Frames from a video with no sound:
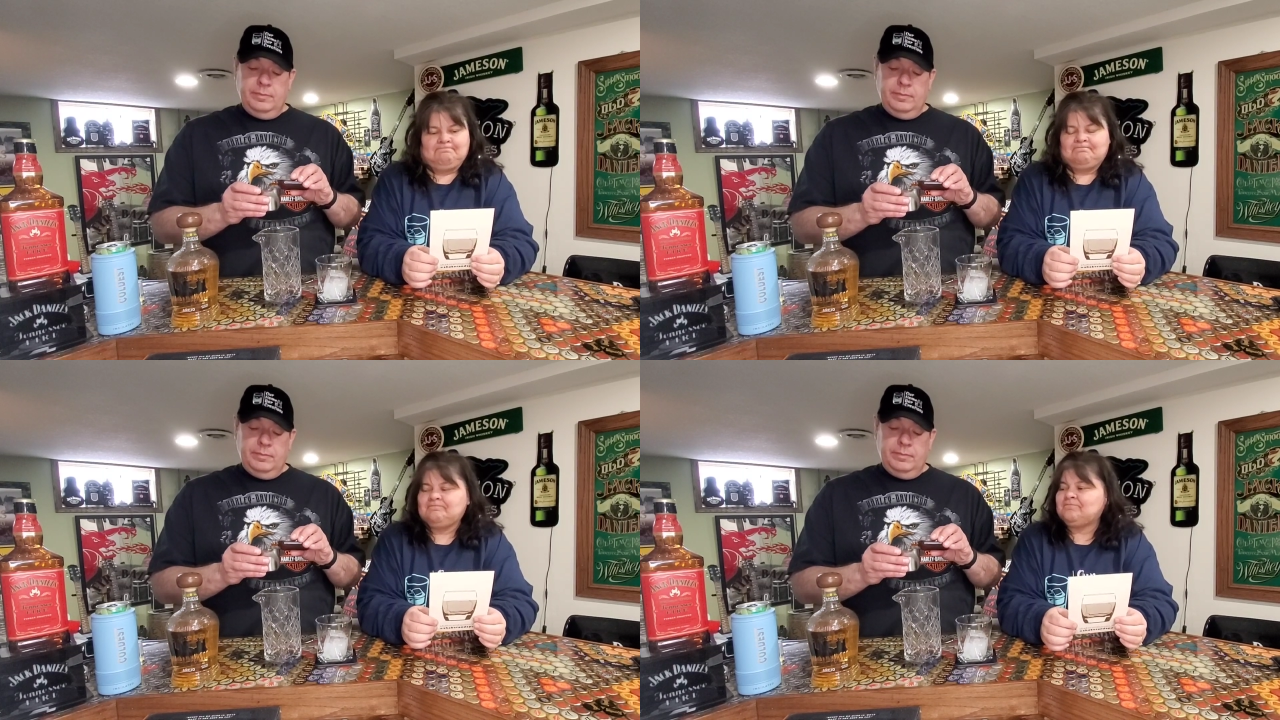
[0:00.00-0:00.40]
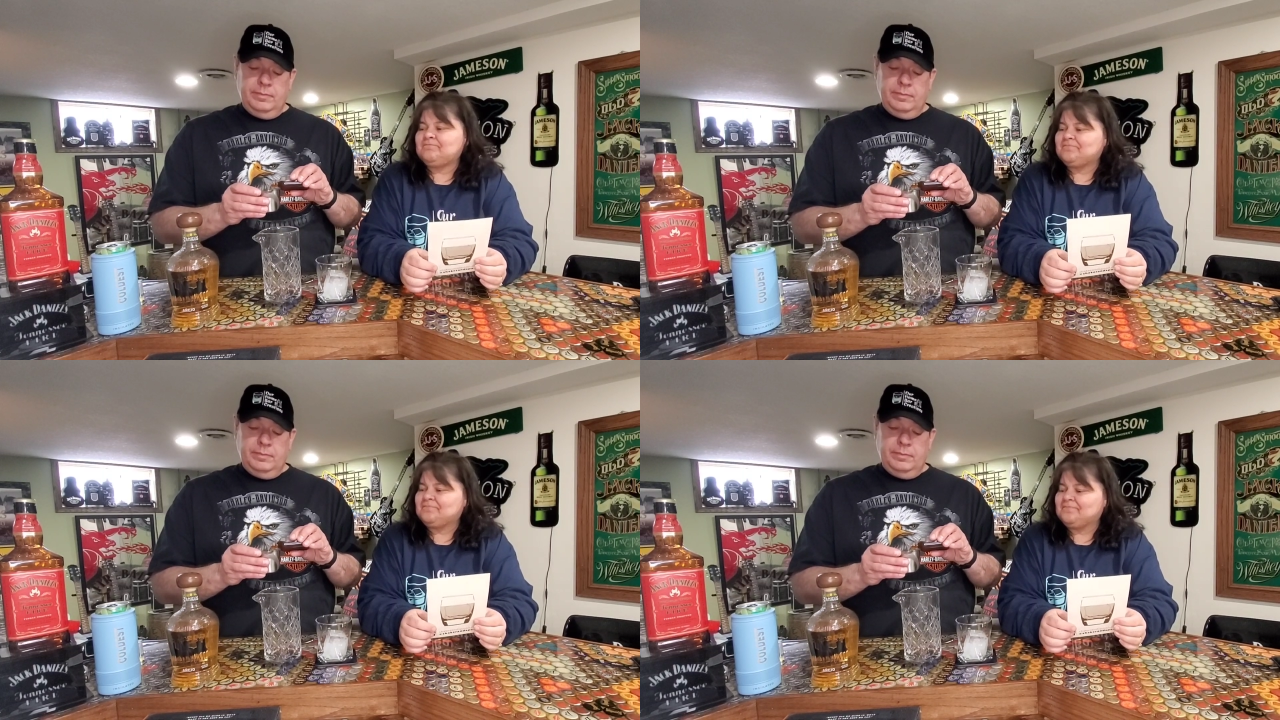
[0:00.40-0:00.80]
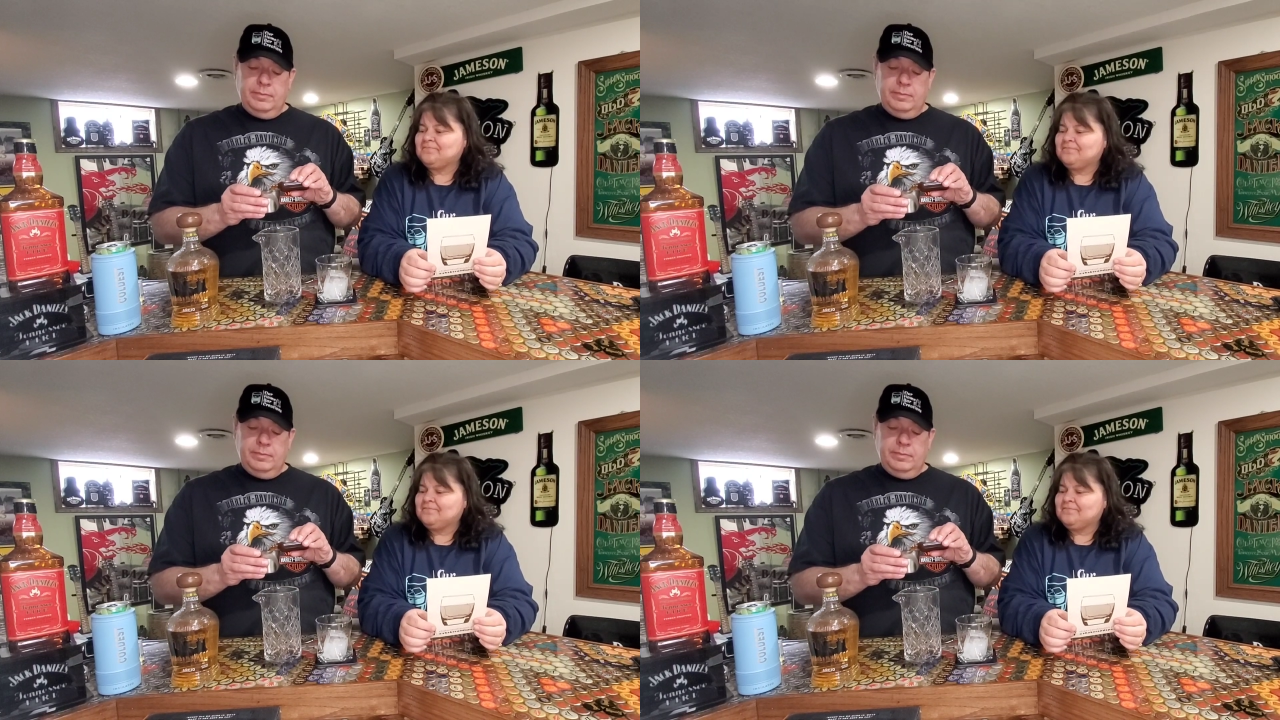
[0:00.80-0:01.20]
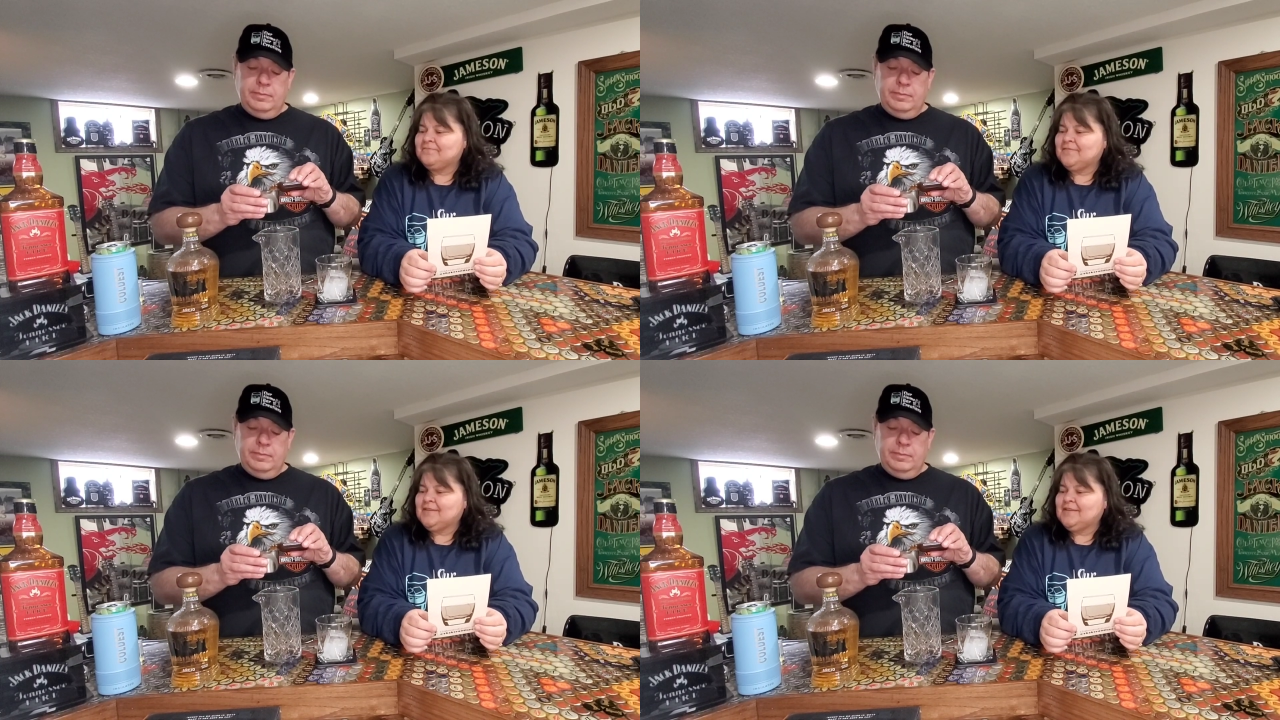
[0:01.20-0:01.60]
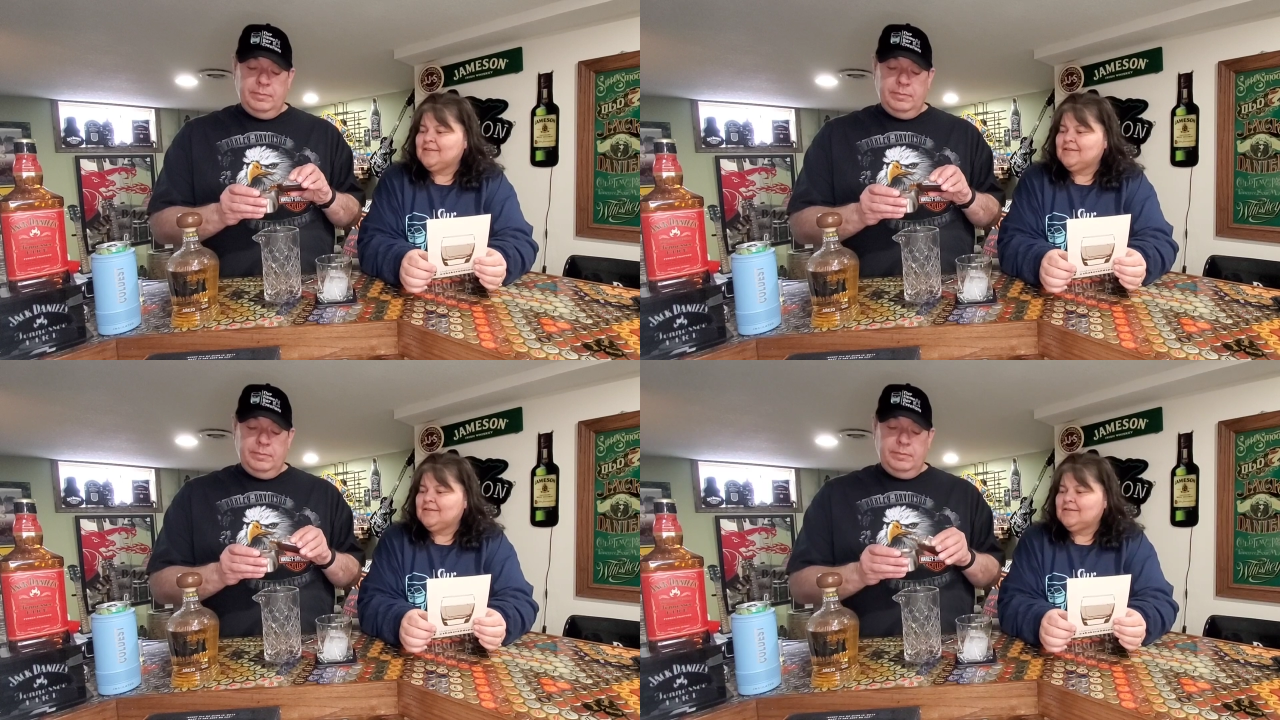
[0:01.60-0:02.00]

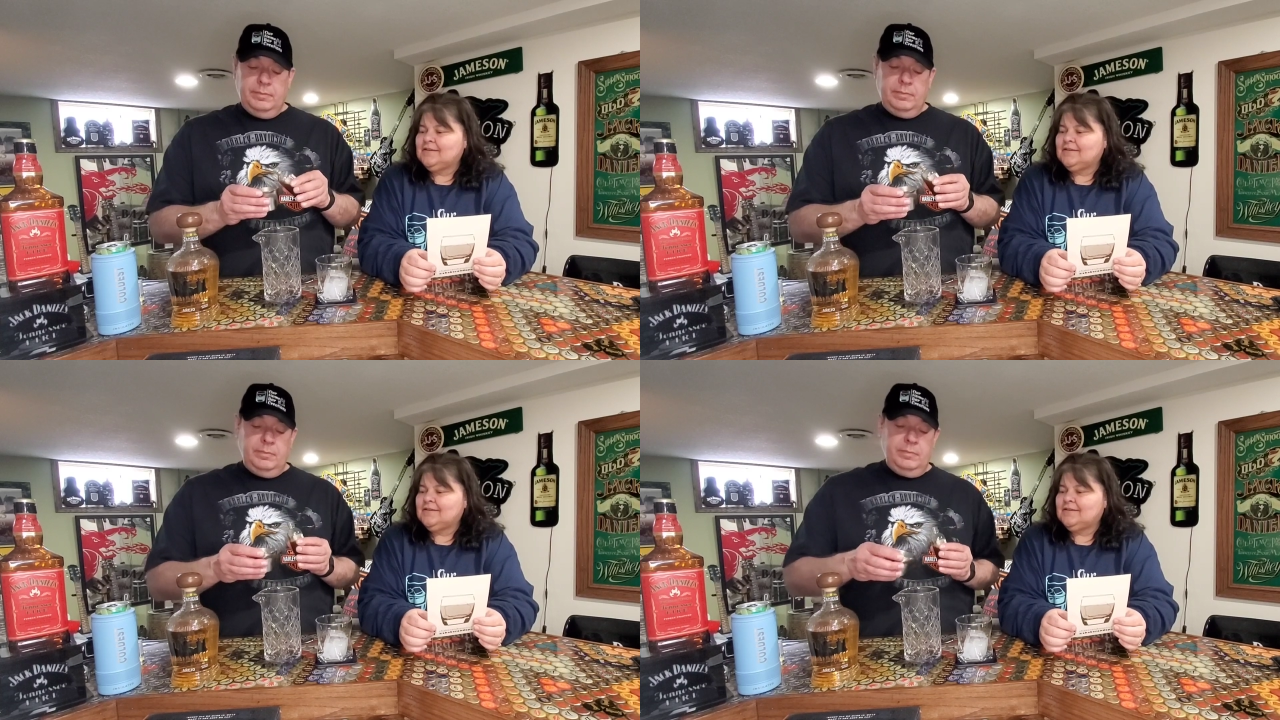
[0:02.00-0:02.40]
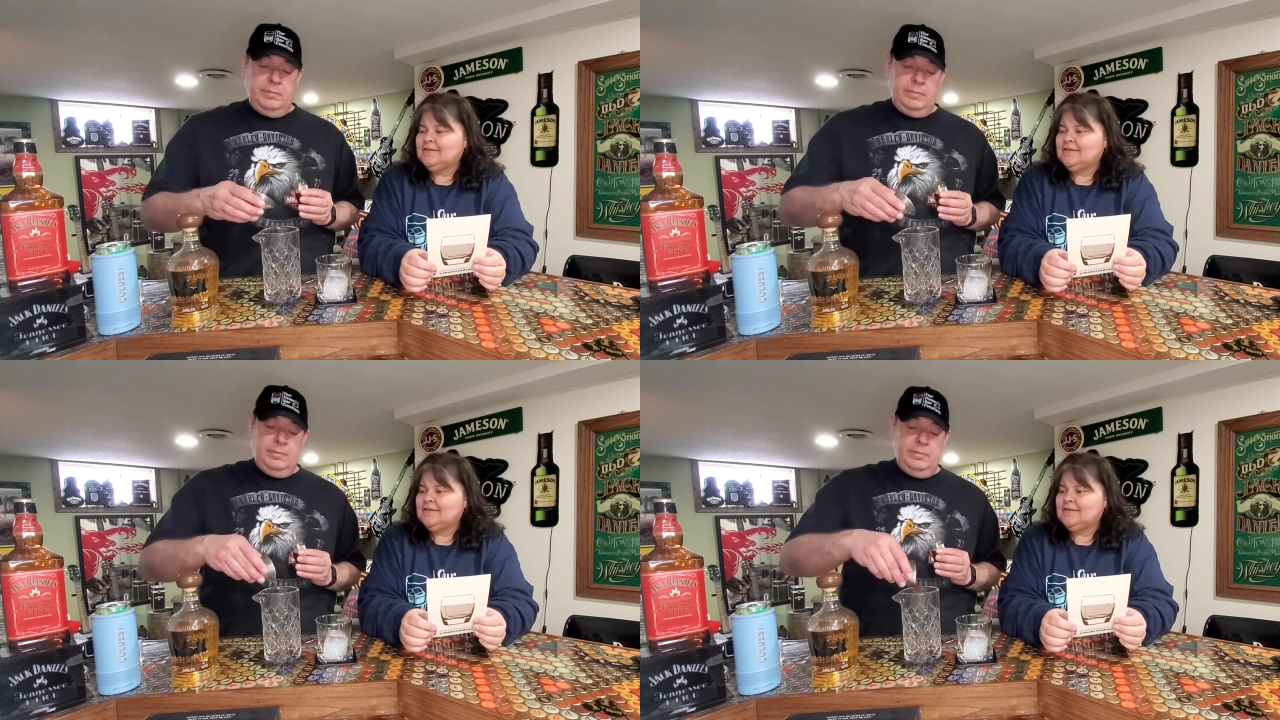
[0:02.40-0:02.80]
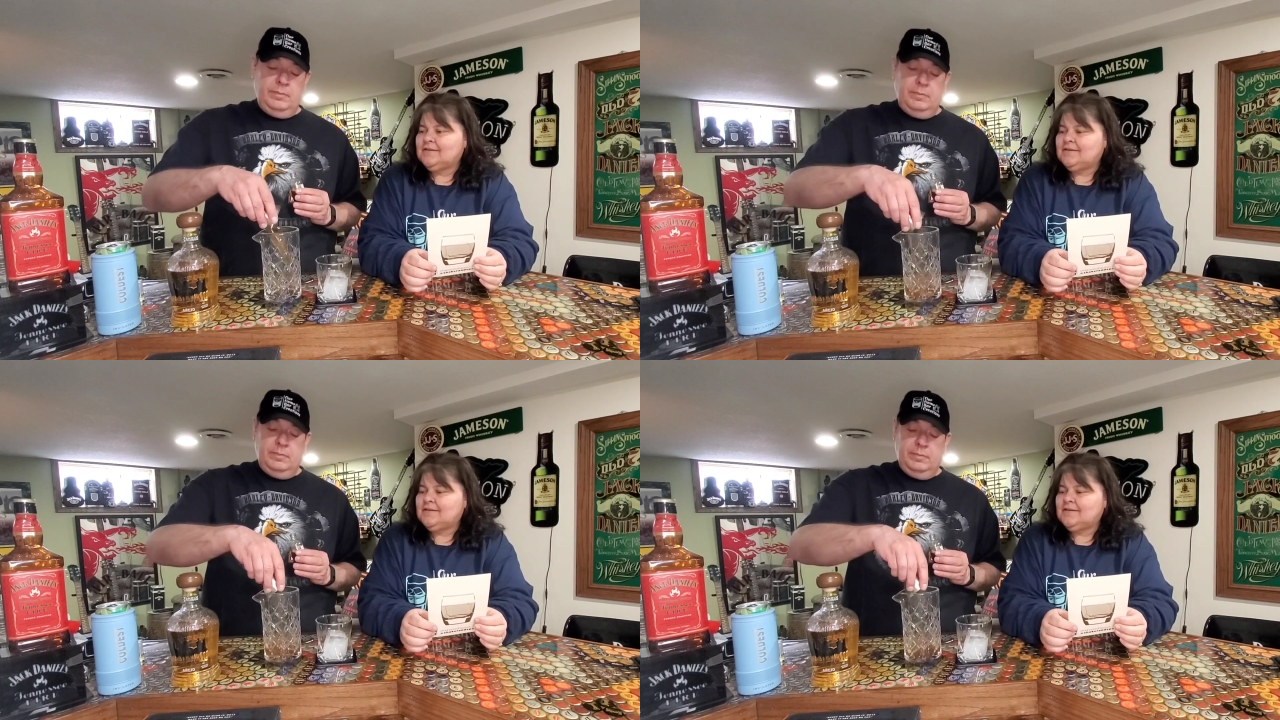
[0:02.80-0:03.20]
Nothing is said.